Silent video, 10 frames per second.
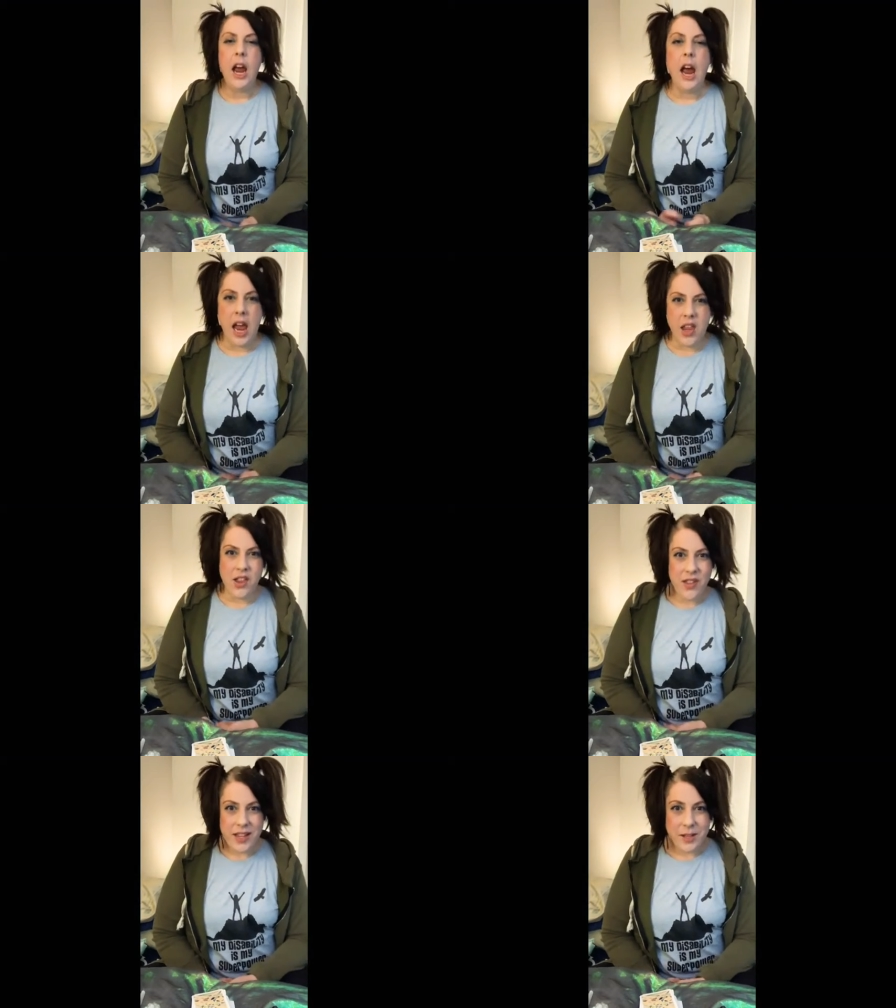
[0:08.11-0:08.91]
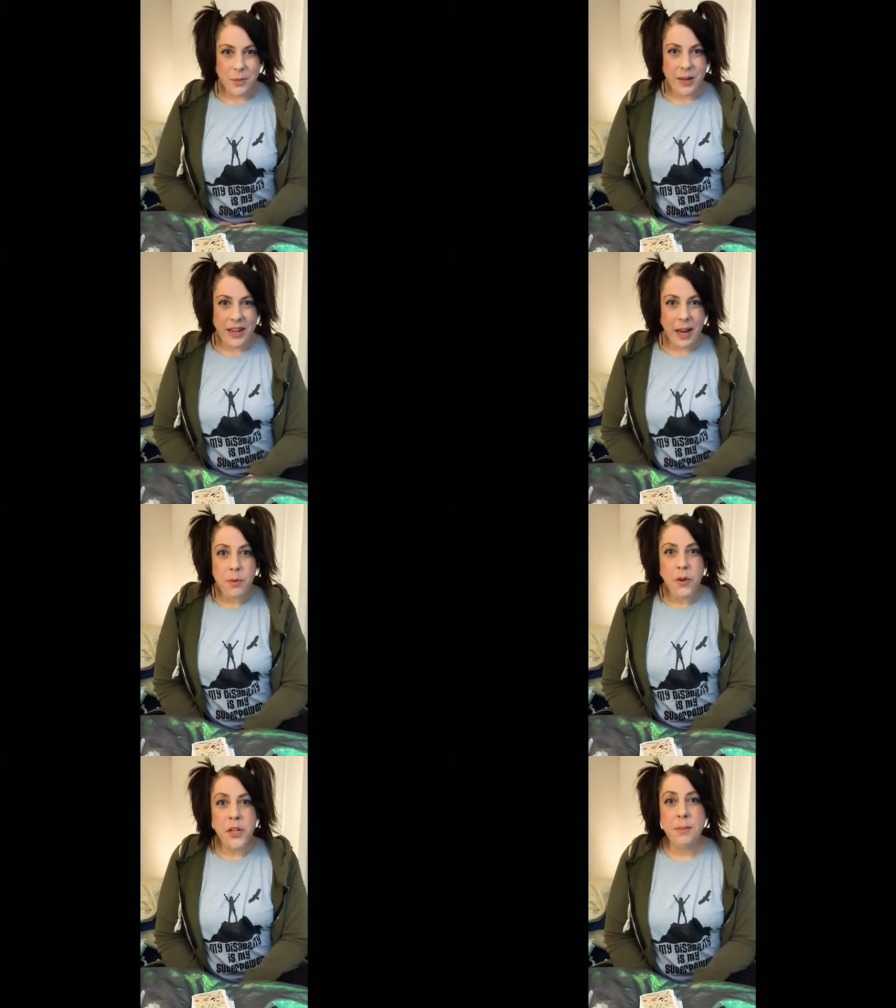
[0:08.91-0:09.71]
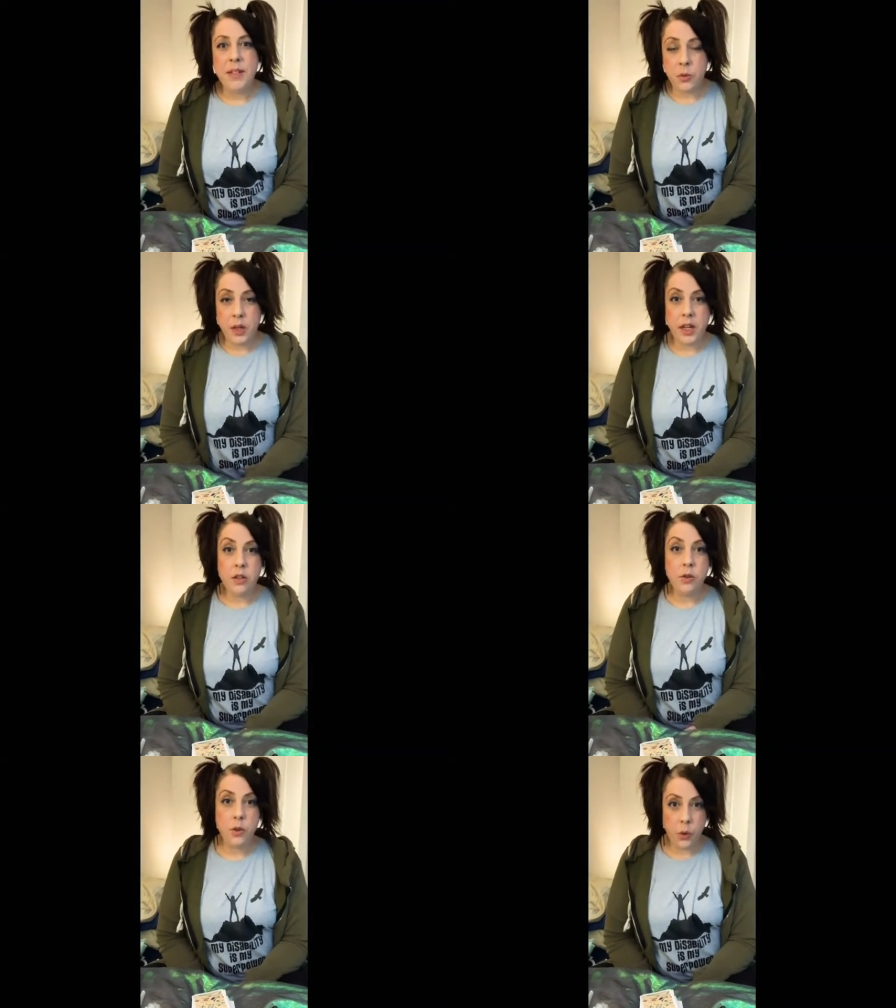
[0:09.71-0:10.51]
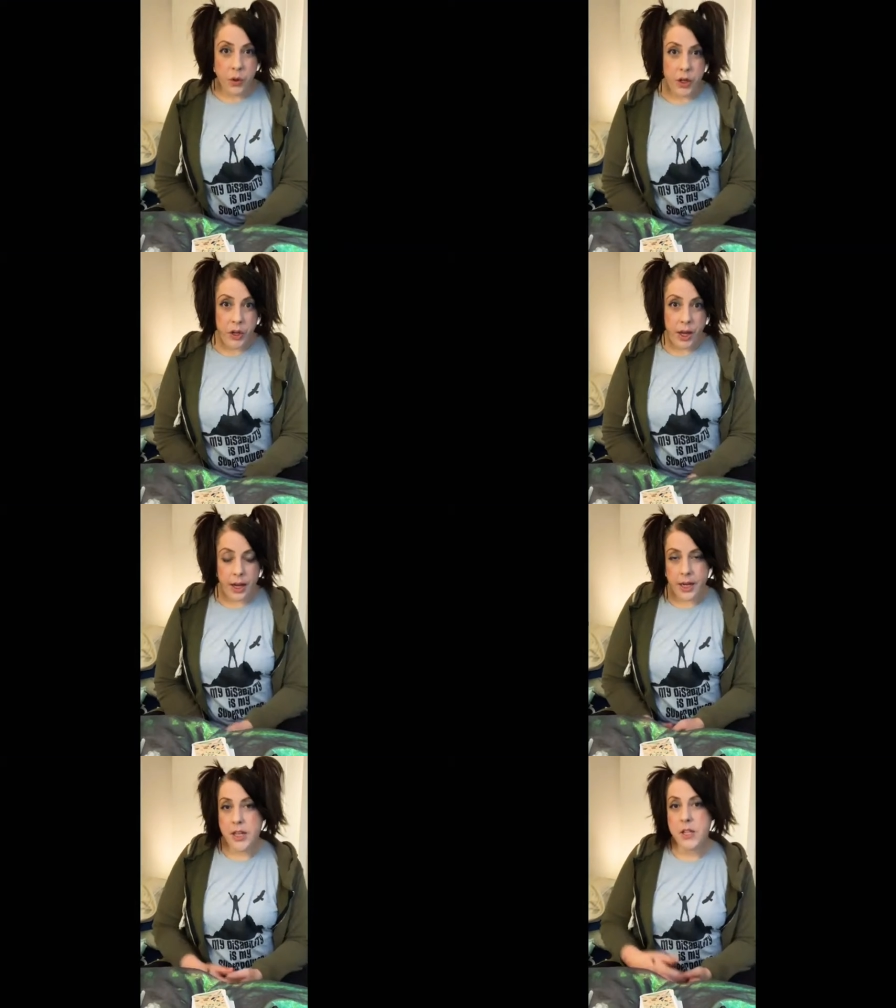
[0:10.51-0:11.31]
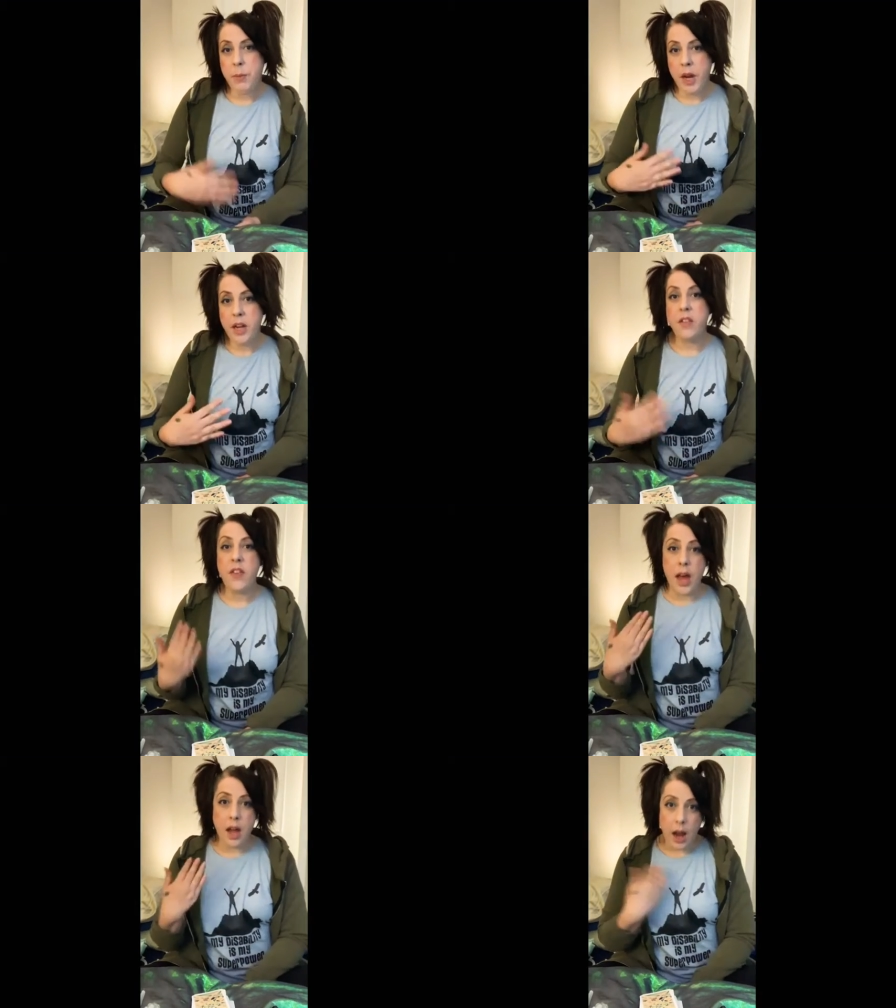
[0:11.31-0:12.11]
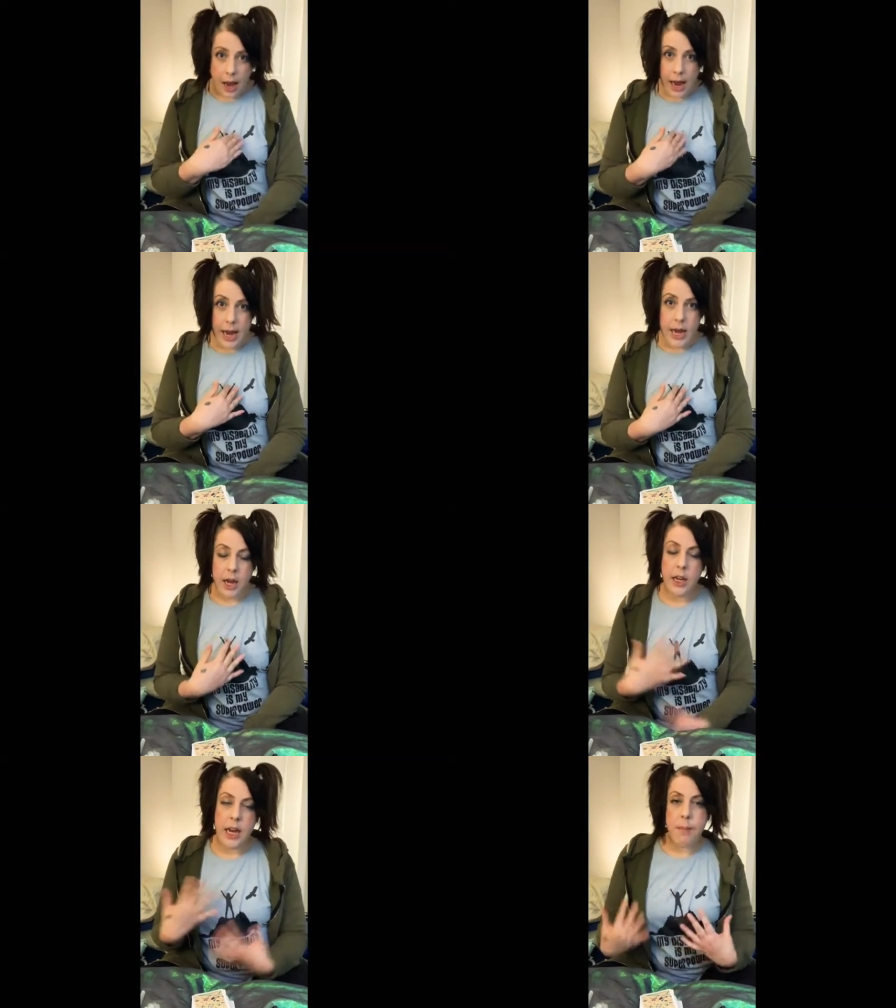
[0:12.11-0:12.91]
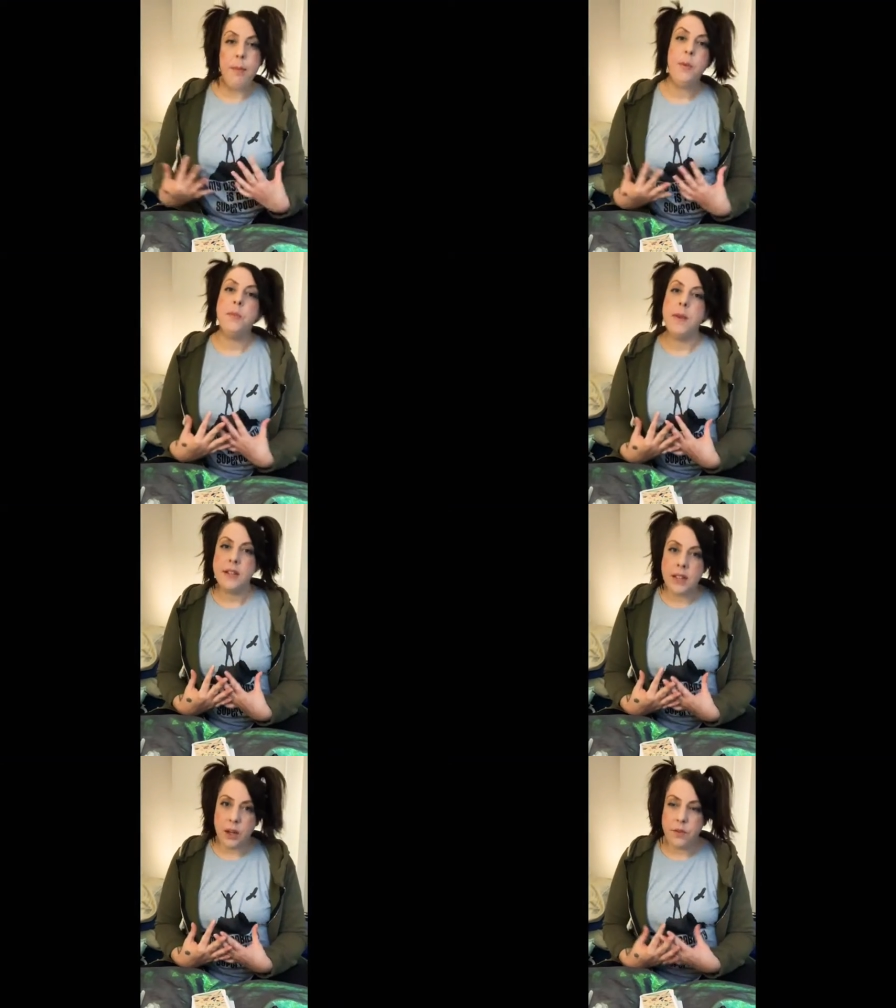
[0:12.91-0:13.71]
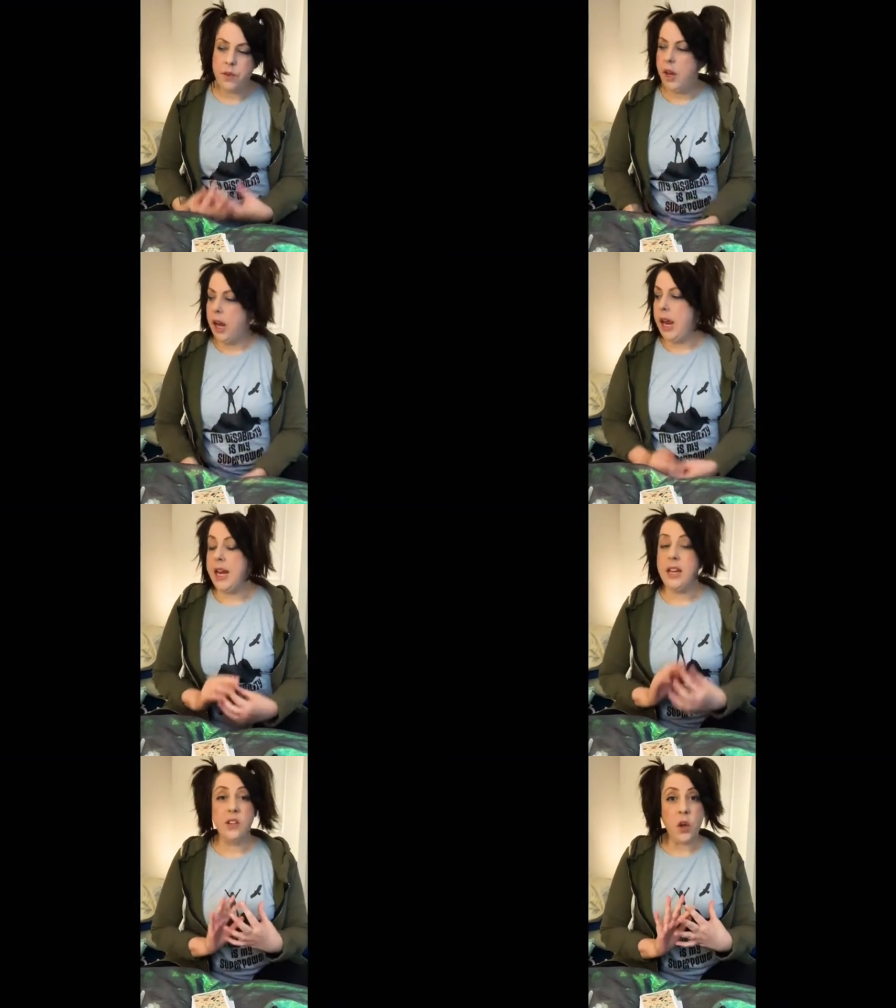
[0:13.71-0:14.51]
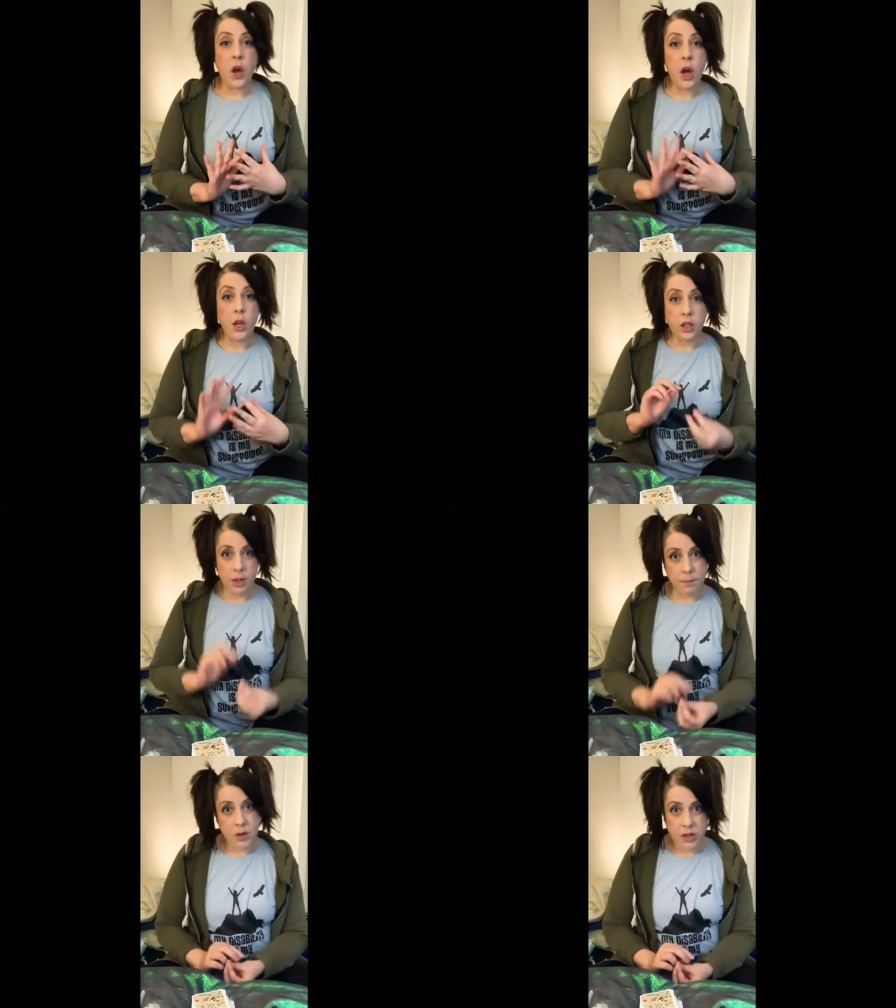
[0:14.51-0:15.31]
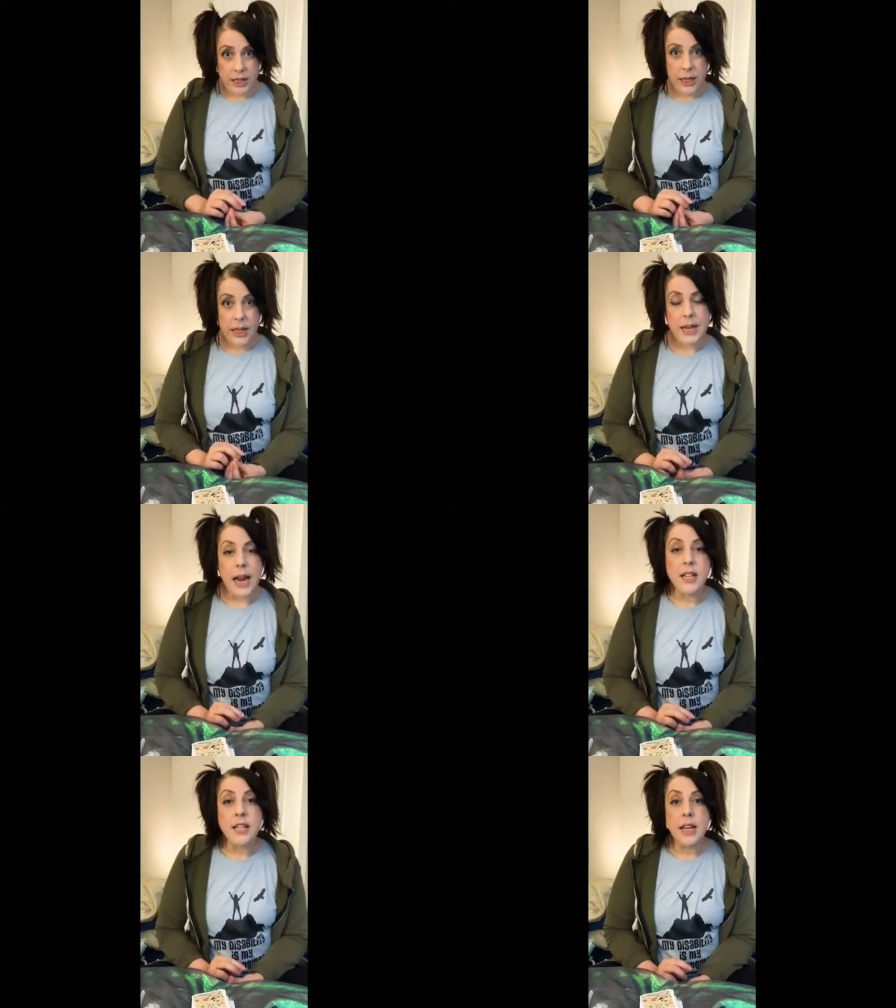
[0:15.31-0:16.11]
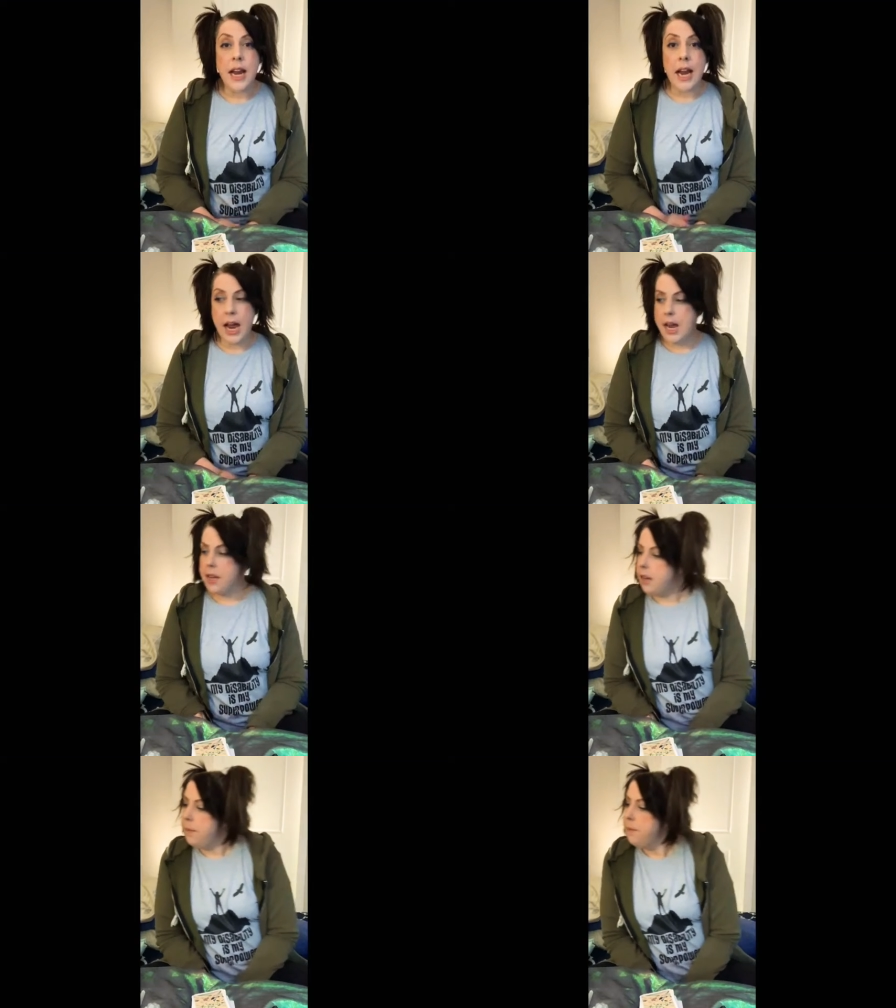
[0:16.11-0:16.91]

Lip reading: And this week I'm going to be doing a tutorial on a spread that I came up with myself. It is called Community Connect, and